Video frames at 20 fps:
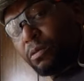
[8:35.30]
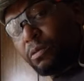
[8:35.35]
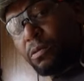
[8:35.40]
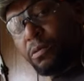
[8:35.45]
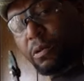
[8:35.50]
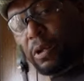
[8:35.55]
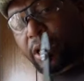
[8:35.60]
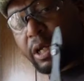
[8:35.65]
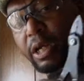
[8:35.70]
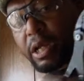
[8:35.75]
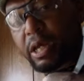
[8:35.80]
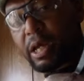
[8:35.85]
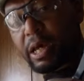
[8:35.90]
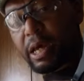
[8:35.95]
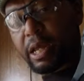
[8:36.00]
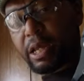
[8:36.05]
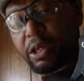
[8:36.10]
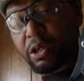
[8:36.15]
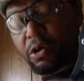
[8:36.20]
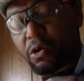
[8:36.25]
to cut,
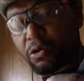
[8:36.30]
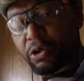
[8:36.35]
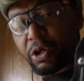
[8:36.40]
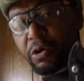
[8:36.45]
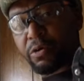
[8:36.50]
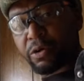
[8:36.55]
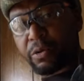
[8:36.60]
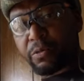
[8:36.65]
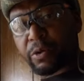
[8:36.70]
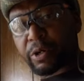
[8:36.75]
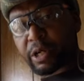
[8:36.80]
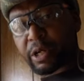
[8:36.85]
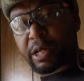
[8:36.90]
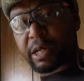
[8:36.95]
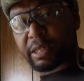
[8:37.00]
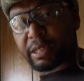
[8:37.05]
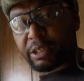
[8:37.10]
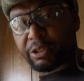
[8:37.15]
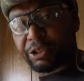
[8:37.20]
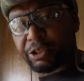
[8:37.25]
you only want to cut the
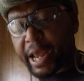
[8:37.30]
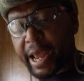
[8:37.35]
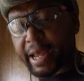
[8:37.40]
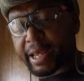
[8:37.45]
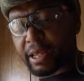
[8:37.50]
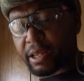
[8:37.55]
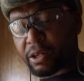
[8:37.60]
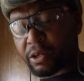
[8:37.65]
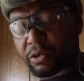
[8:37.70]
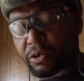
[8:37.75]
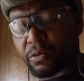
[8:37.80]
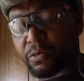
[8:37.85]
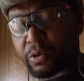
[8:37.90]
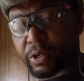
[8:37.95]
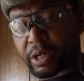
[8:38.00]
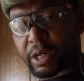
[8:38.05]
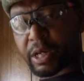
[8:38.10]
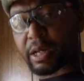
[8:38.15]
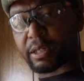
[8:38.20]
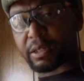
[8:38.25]
jacket. You don't want to
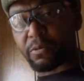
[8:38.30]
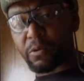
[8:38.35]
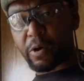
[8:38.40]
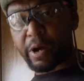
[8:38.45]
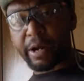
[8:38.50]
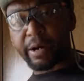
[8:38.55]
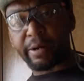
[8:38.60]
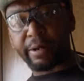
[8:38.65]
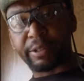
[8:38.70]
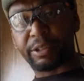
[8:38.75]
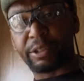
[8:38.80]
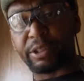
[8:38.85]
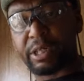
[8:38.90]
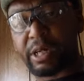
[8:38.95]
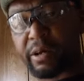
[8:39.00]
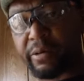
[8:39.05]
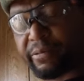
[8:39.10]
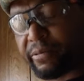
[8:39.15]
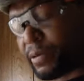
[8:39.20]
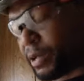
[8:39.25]
cut the wire itself.
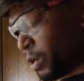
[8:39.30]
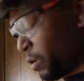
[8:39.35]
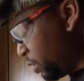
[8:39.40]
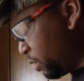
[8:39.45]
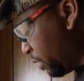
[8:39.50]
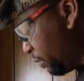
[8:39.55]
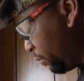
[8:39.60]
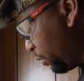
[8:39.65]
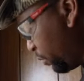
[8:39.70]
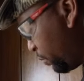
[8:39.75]
And all I'm doing is